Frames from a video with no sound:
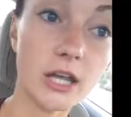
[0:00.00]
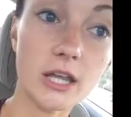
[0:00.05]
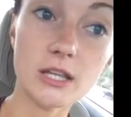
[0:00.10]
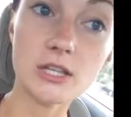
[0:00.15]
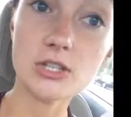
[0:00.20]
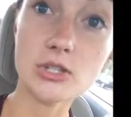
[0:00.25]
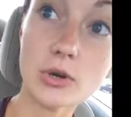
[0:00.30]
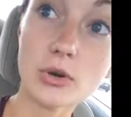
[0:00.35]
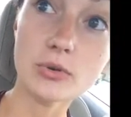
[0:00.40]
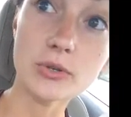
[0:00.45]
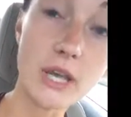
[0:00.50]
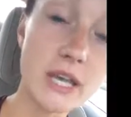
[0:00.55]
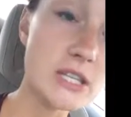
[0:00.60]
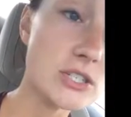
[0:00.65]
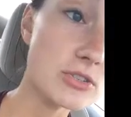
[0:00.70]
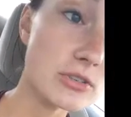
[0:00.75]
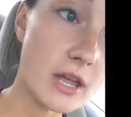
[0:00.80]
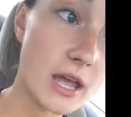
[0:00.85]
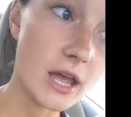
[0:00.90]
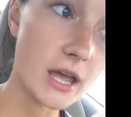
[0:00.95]
And so
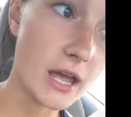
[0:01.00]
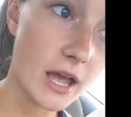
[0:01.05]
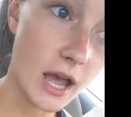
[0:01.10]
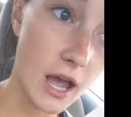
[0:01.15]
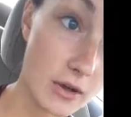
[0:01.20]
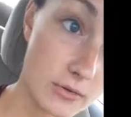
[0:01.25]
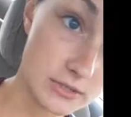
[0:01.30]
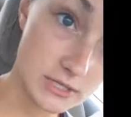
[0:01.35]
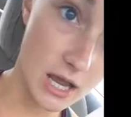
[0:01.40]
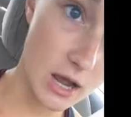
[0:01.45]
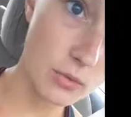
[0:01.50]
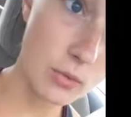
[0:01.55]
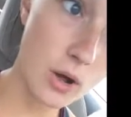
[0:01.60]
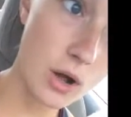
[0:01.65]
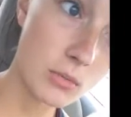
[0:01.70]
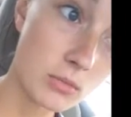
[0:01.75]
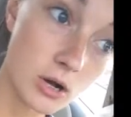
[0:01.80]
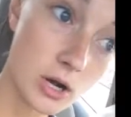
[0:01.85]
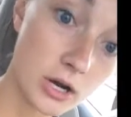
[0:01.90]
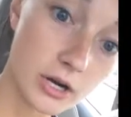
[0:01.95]
yesterday I was at
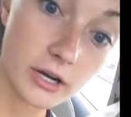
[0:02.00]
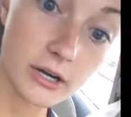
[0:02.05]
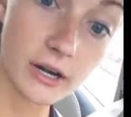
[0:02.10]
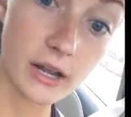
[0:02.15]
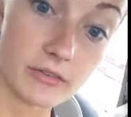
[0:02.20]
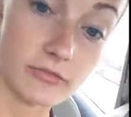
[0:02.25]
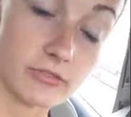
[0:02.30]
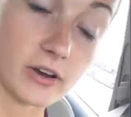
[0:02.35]
Walmart and I